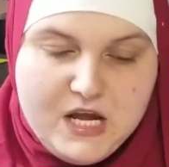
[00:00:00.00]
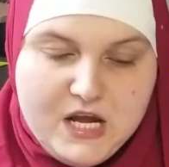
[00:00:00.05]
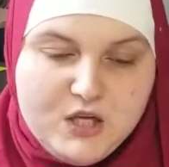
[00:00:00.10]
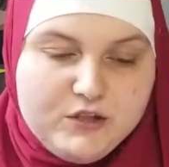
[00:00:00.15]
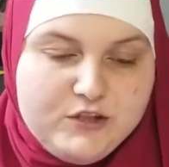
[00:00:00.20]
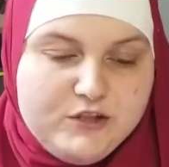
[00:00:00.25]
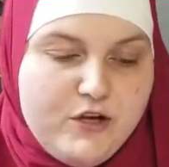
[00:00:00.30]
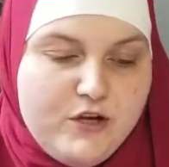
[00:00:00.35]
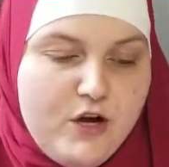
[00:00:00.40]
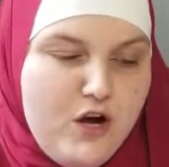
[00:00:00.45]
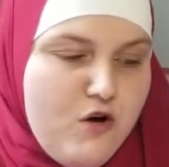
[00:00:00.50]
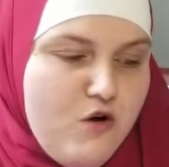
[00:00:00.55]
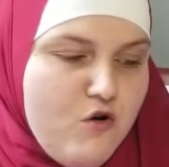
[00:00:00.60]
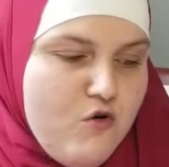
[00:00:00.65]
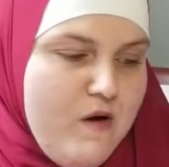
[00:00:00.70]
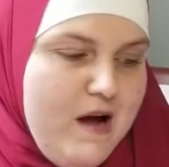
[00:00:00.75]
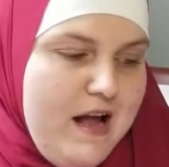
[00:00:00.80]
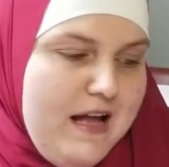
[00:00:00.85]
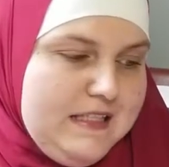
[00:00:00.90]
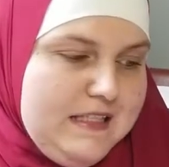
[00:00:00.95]

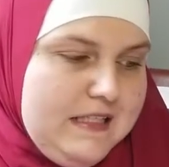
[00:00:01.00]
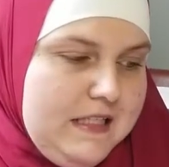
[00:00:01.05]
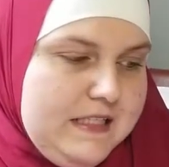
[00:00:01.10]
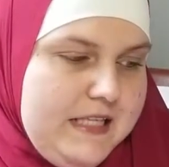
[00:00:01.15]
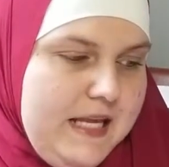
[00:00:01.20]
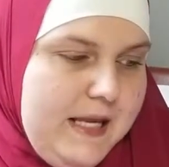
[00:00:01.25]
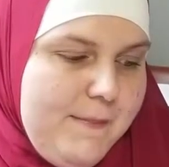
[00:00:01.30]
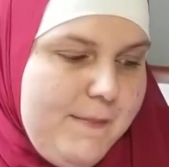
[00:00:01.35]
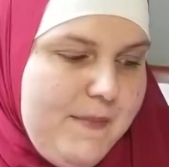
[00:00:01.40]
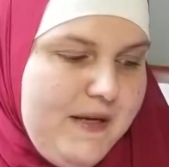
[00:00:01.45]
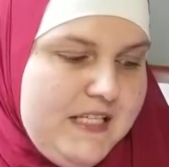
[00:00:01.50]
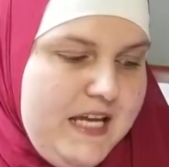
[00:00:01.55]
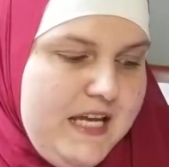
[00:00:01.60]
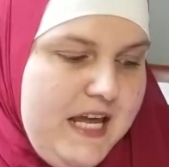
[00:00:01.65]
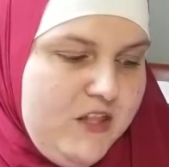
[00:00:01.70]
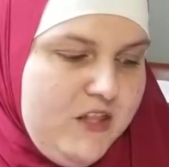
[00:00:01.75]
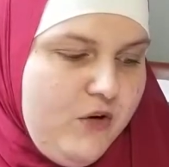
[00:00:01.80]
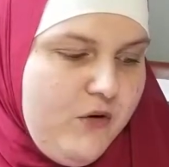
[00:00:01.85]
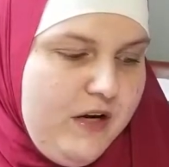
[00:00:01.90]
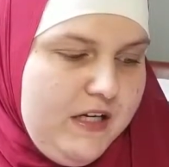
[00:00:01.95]
So as I said, my
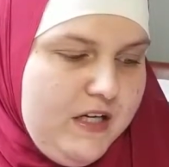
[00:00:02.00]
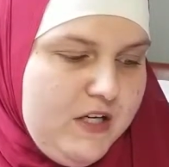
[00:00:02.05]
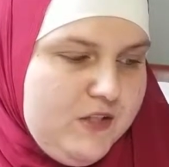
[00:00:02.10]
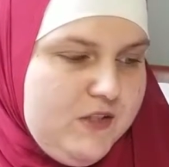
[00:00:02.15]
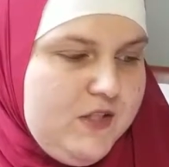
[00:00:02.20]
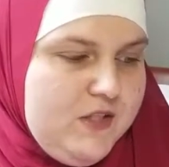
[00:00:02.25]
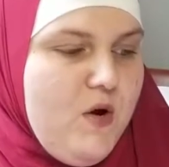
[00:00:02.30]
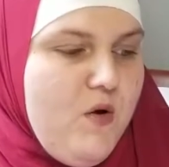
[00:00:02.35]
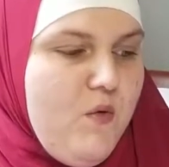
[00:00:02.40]
10th graders